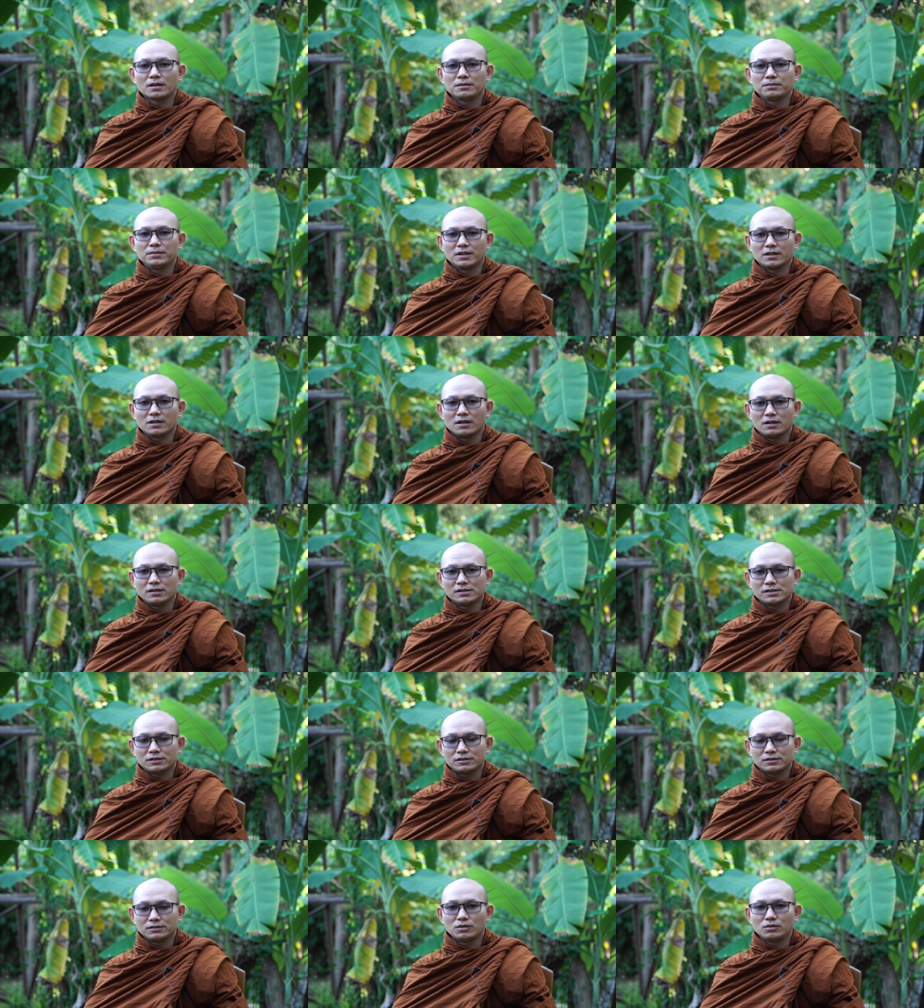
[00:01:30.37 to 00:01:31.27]

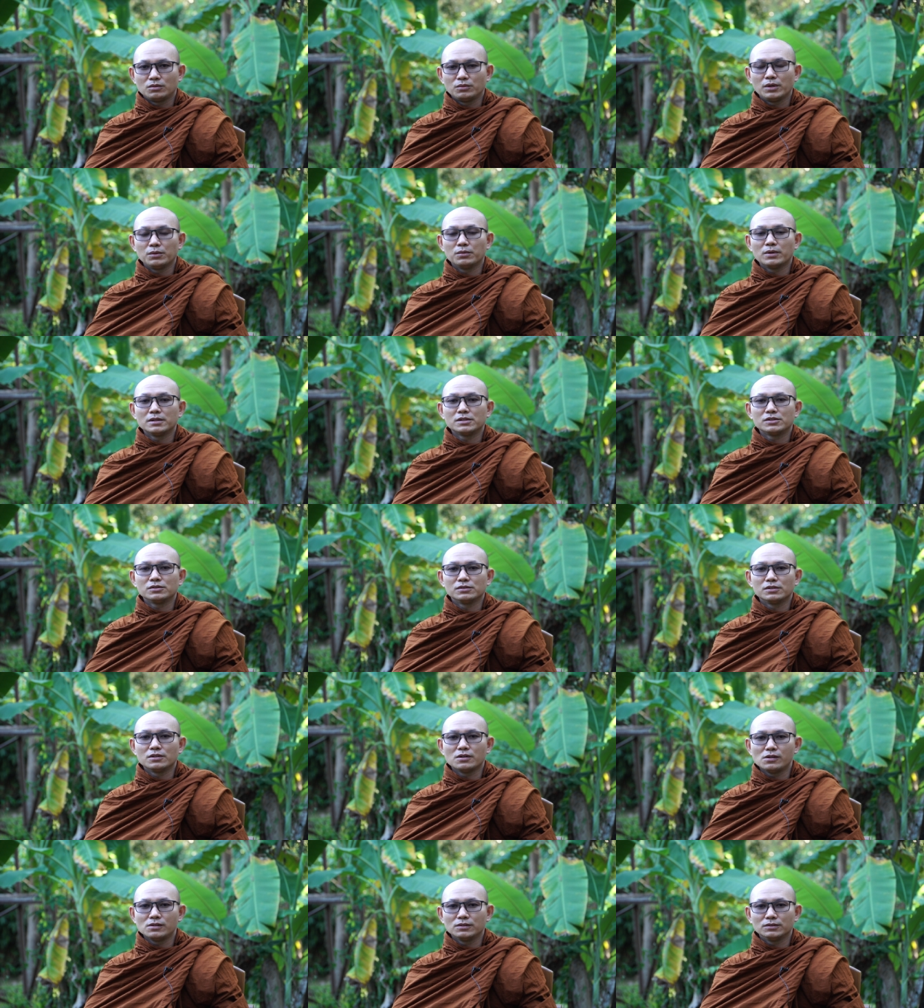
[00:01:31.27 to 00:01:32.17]
Because we want to
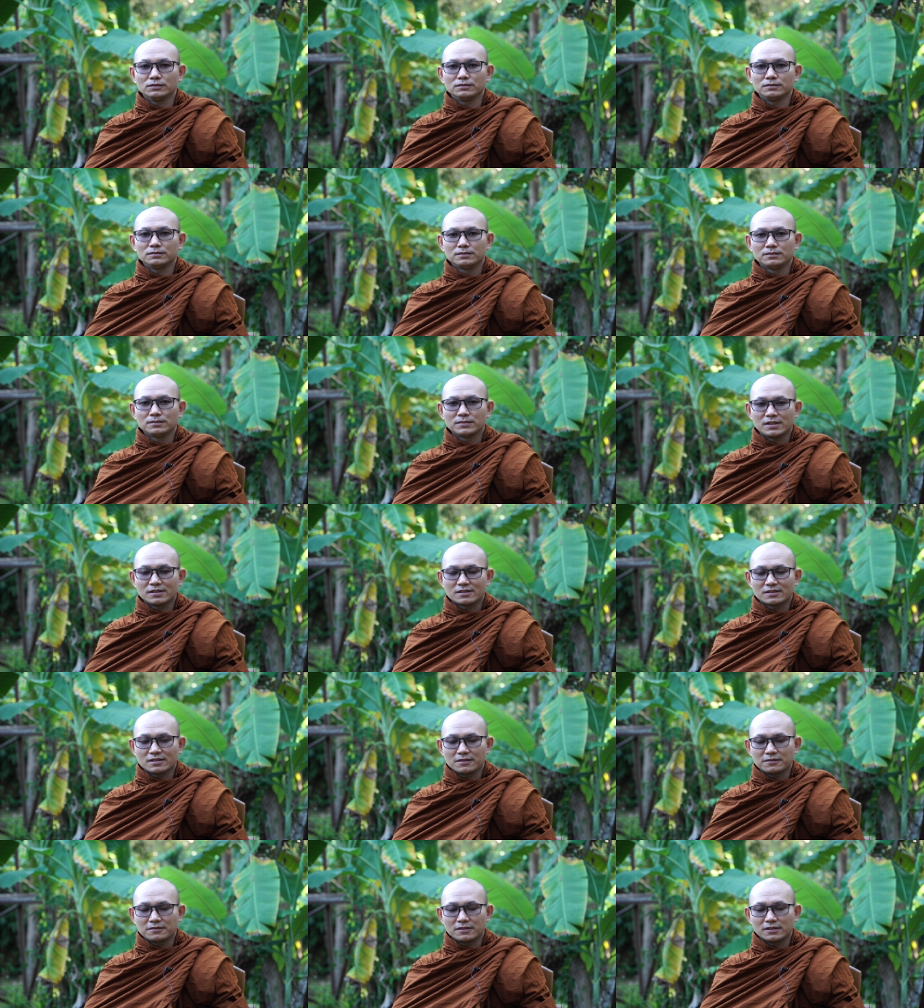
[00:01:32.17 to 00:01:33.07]
know the
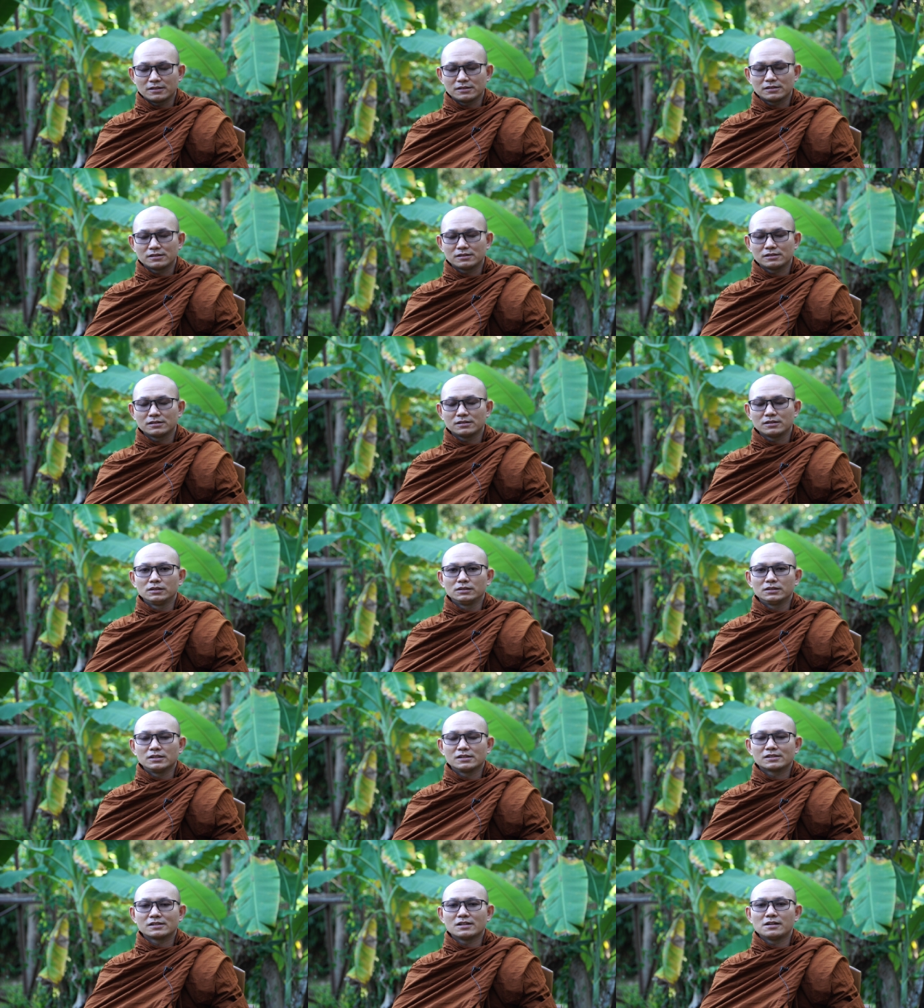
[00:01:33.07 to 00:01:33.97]
suffers.
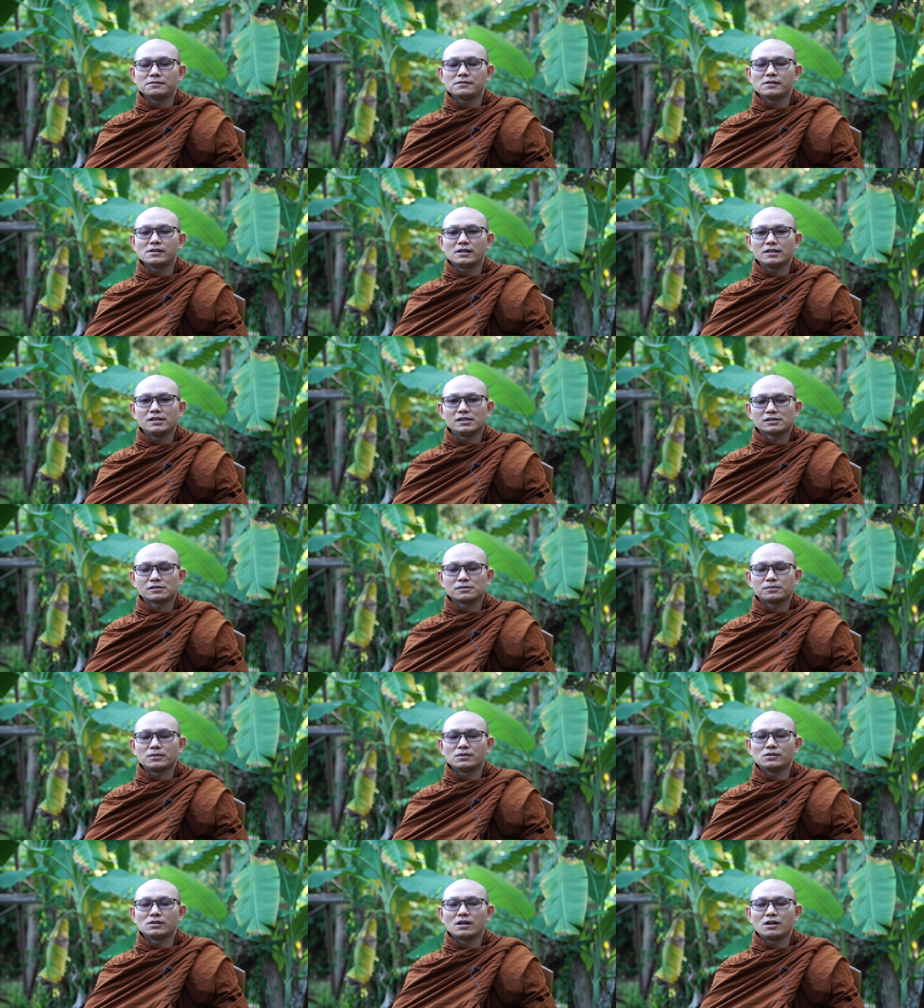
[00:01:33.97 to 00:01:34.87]
The suffer is
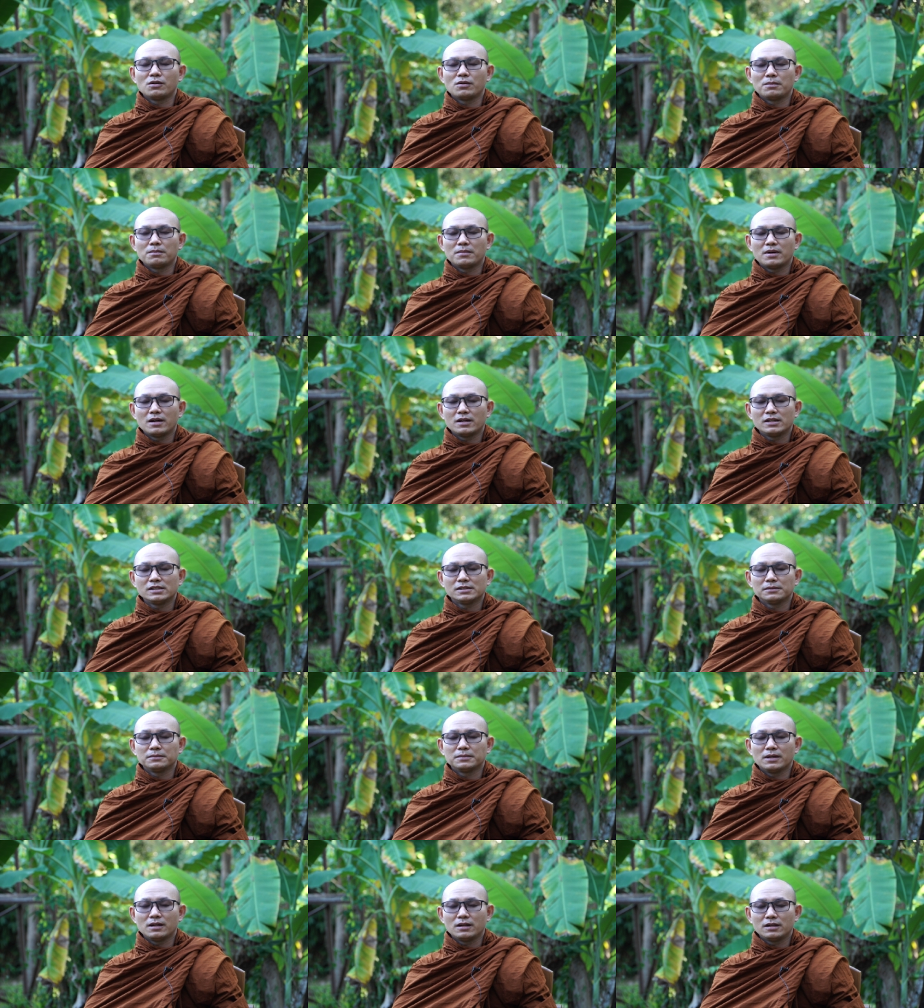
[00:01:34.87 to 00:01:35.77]
from our mind
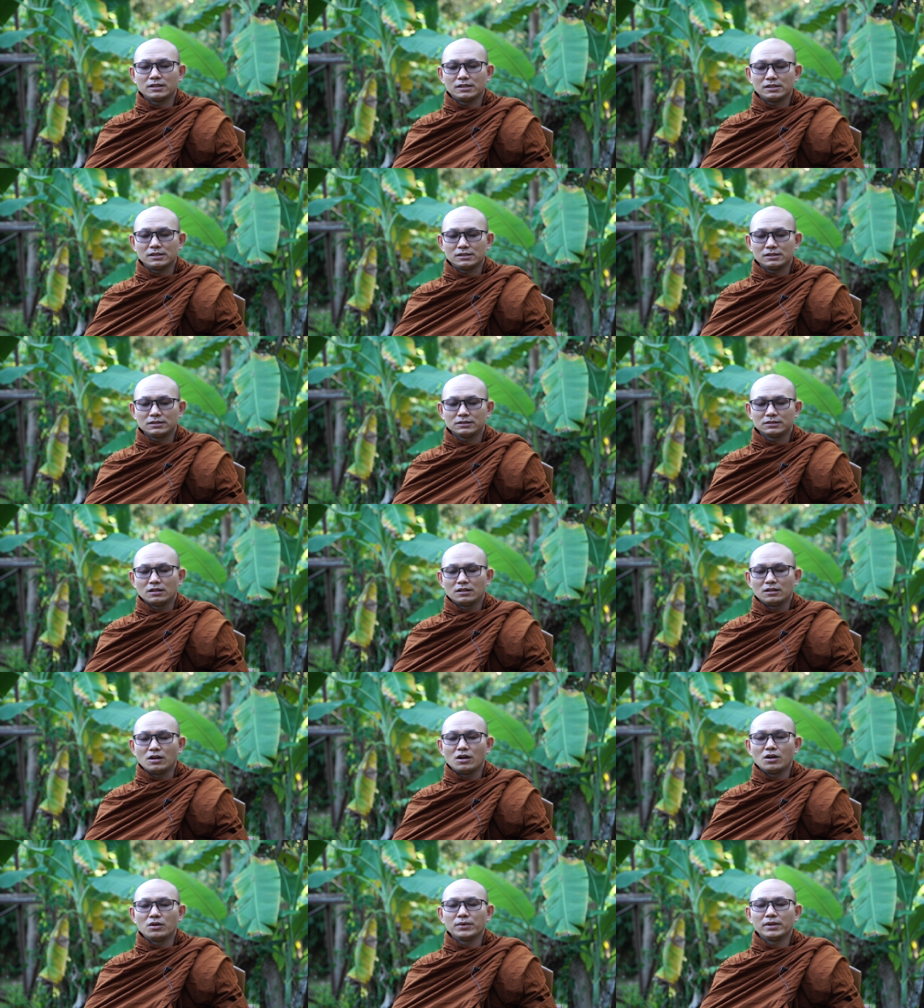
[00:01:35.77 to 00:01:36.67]
and body.
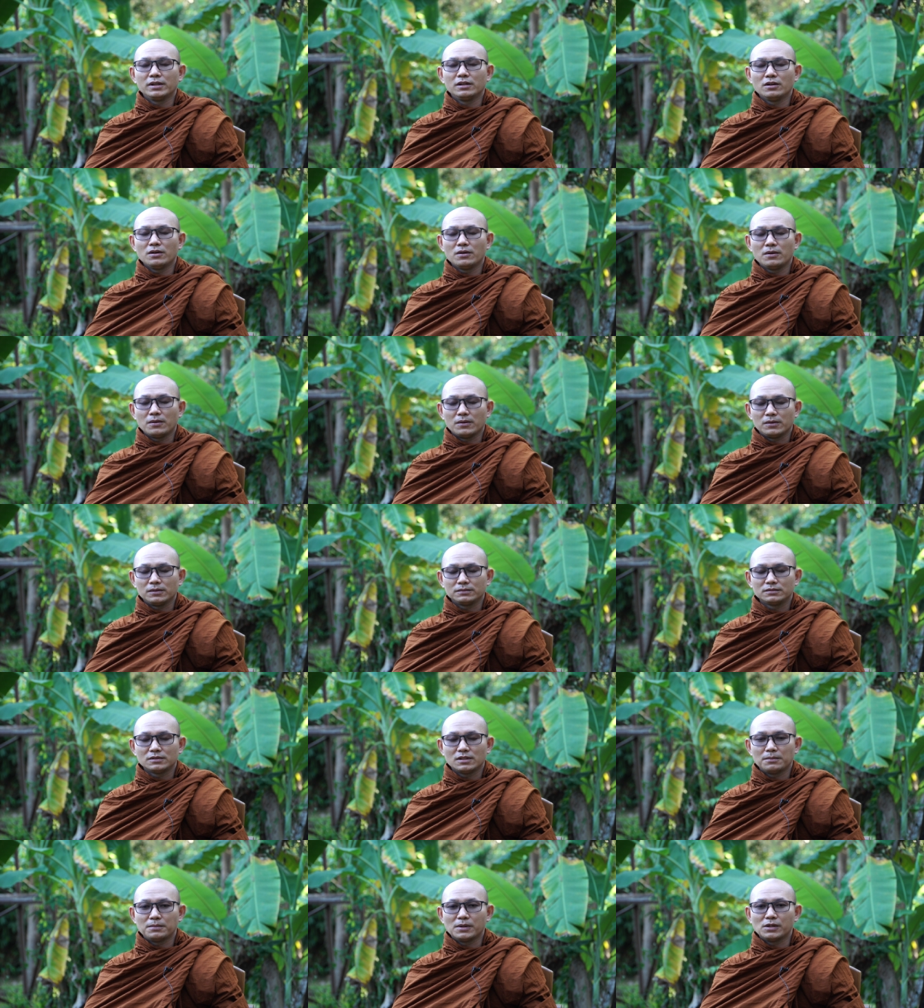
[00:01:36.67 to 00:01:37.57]
Now we know
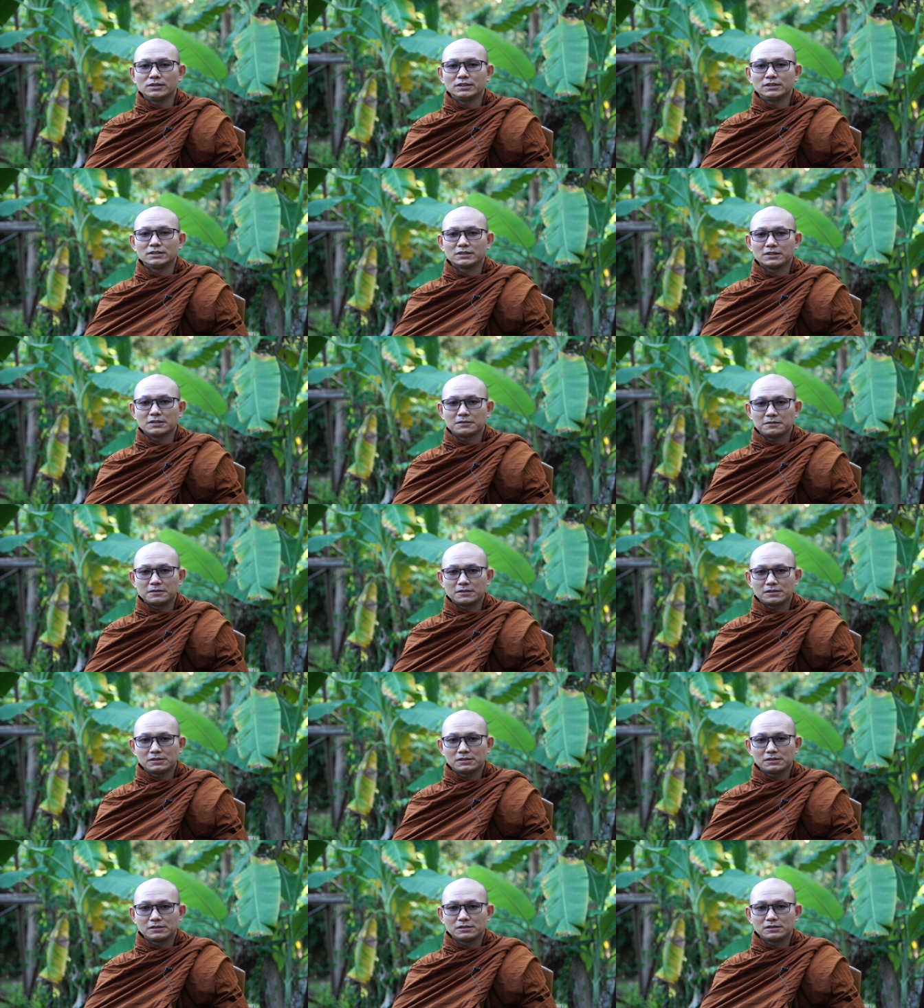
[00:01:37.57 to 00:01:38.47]
about the
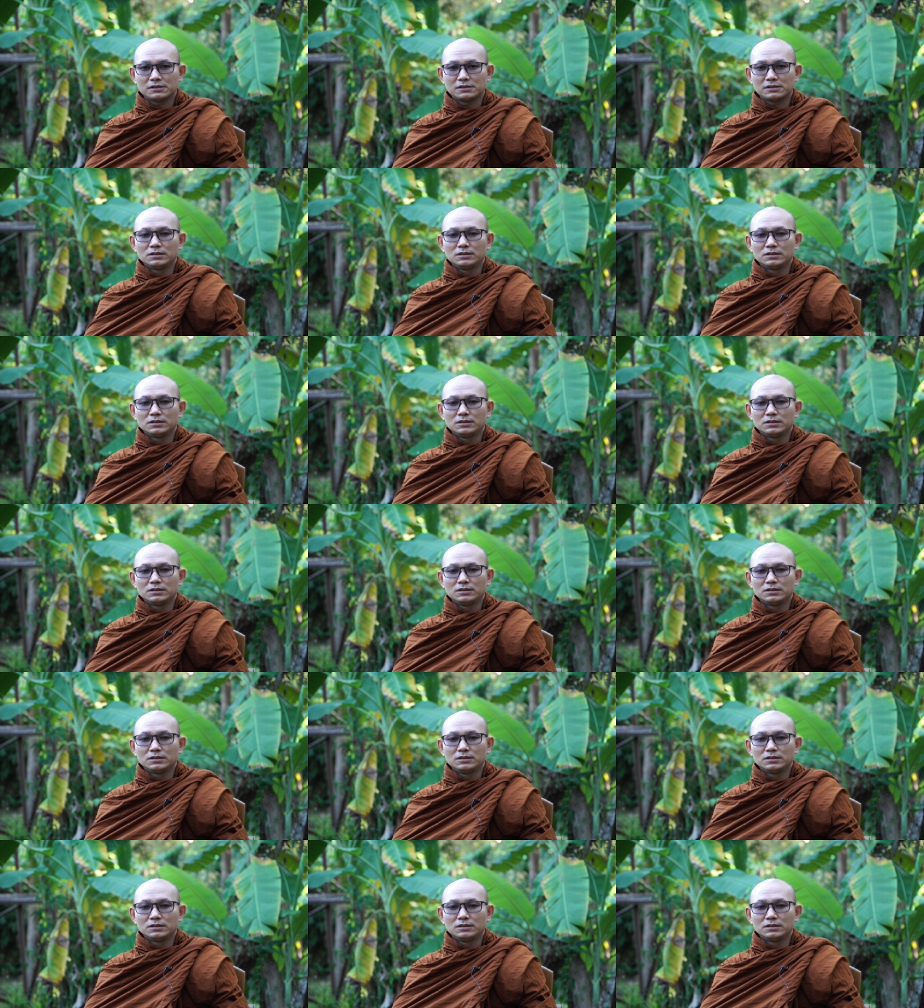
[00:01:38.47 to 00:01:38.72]
suffers